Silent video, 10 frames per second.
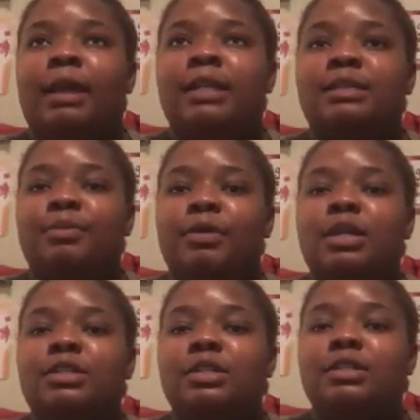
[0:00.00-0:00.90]

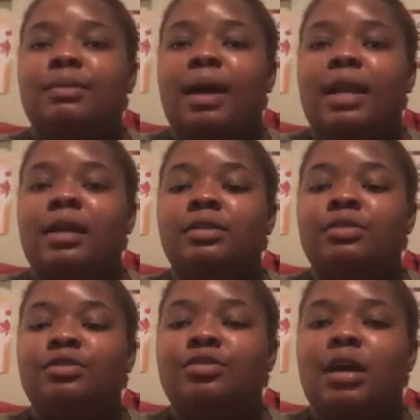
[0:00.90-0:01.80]
inspiration to somebody else
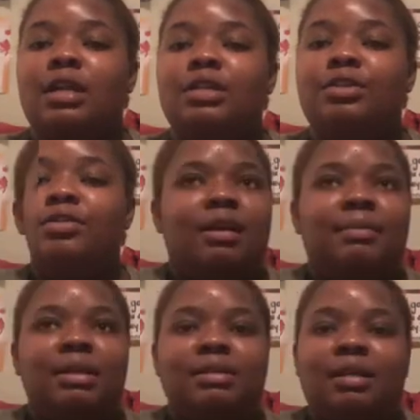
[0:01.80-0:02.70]
who's trying to do it.
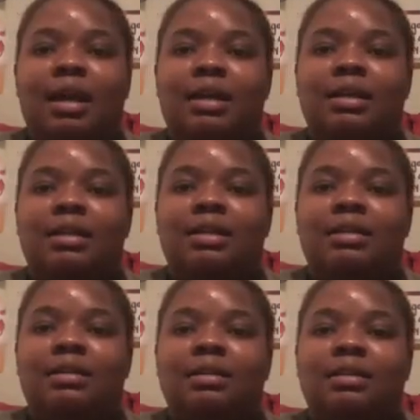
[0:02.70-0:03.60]
I'm excited.
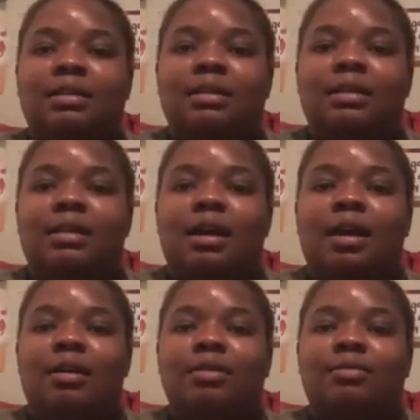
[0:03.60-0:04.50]

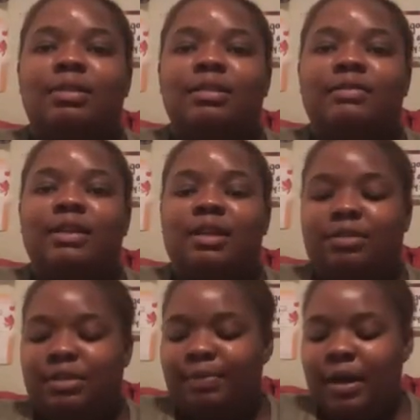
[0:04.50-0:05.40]
I hope this video
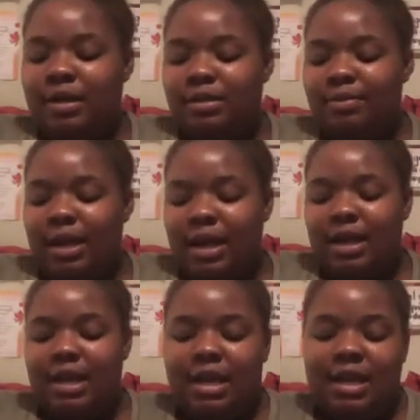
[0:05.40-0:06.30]
inspires
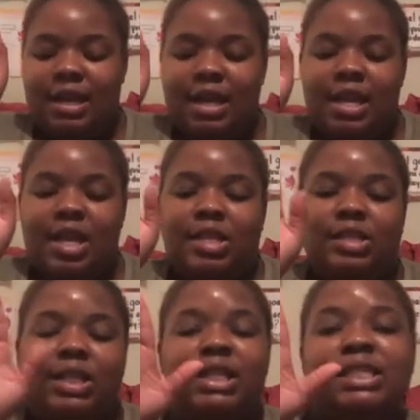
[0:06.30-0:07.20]
somebody.
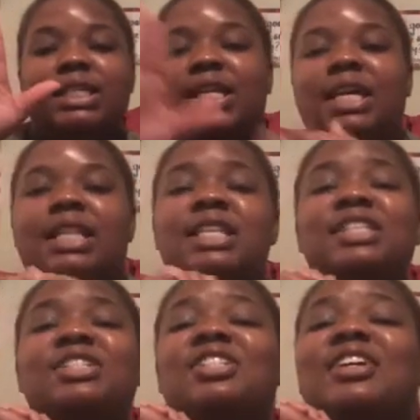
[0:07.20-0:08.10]
So let's get
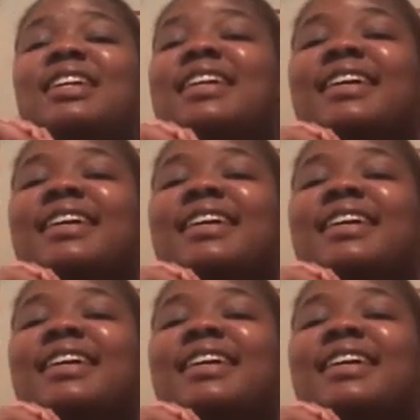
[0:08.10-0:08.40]
this journey